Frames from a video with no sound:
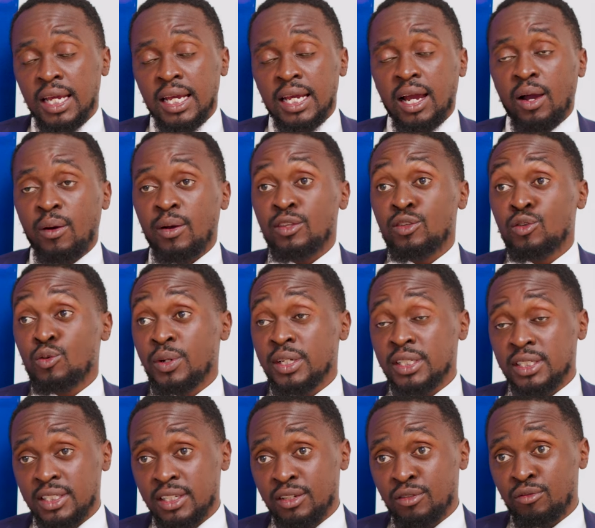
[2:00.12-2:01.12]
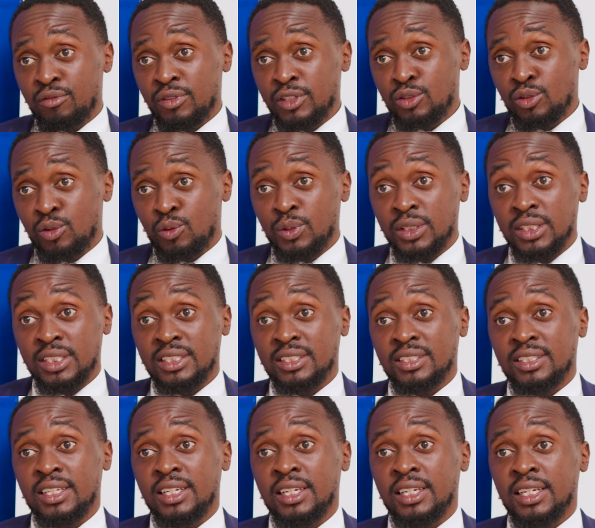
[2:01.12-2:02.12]
Our newest innovation, which
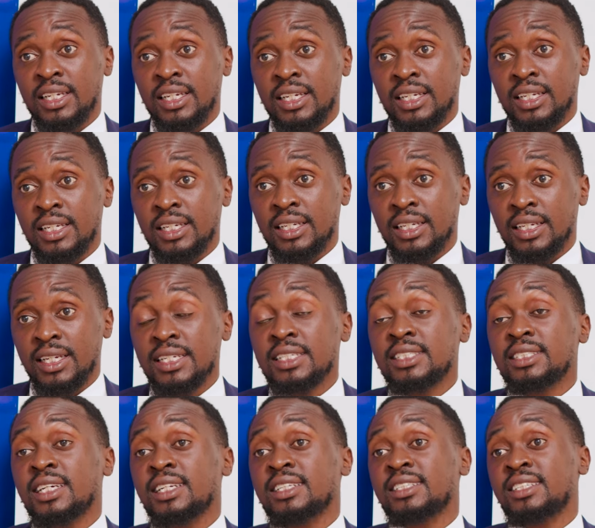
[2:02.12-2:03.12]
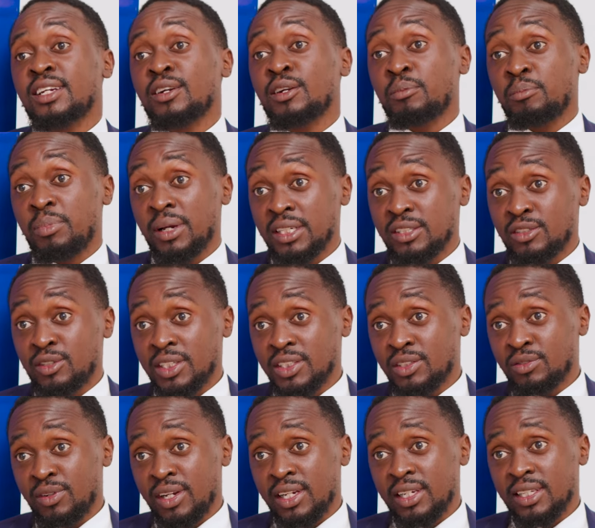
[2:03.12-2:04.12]
is the instant direct bank
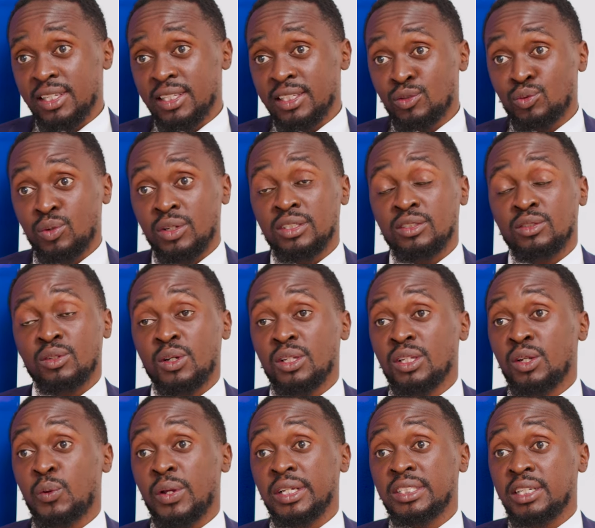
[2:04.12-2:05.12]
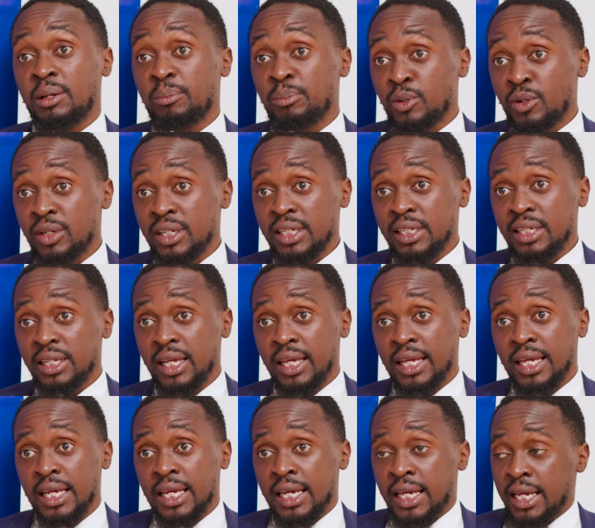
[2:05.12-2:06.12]
transfer, this one is the one that we're championing.
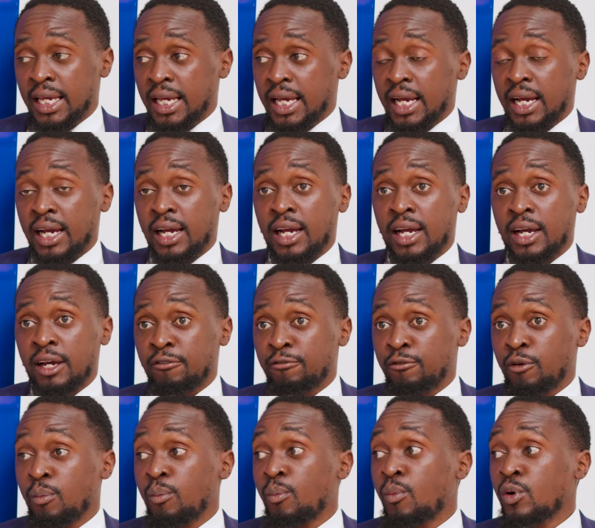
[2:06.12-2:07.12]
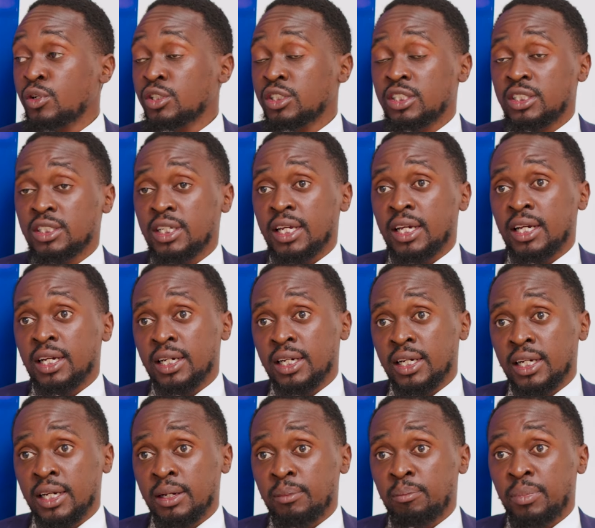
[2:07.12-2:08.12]
For most
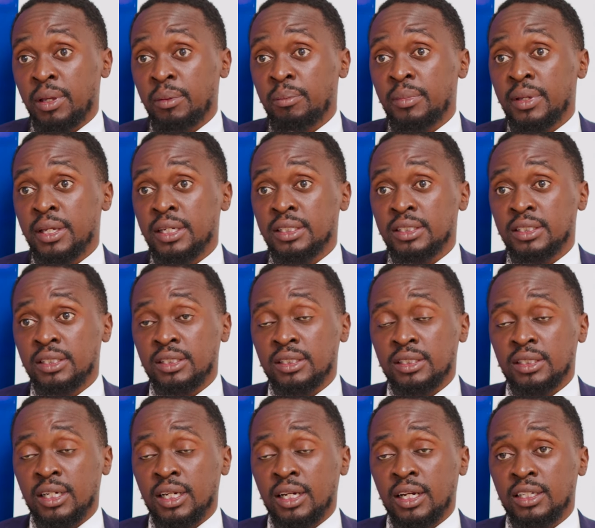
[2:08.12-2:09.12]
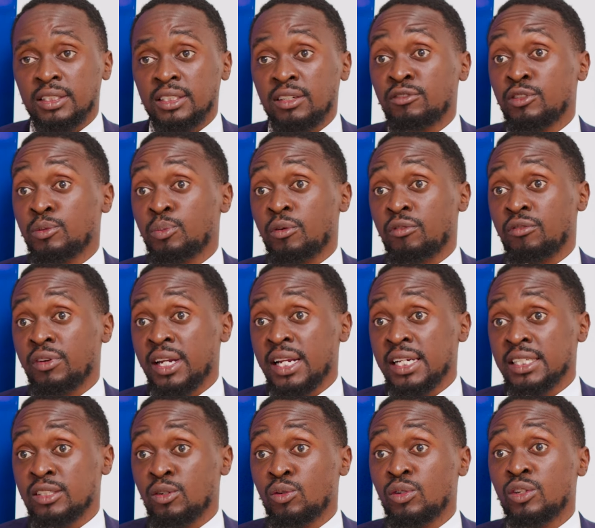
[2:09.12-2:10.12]
payment service
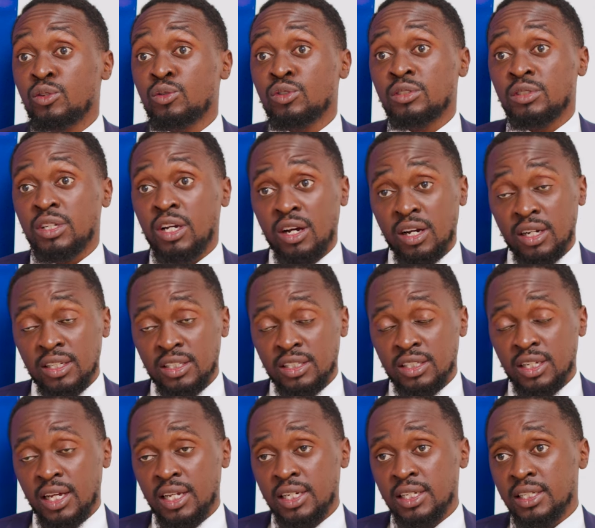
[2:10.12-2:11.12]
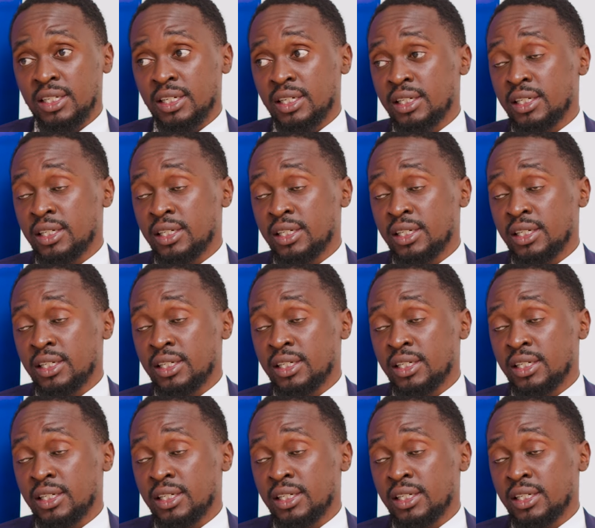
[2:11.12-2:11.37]
providers, they only use cards and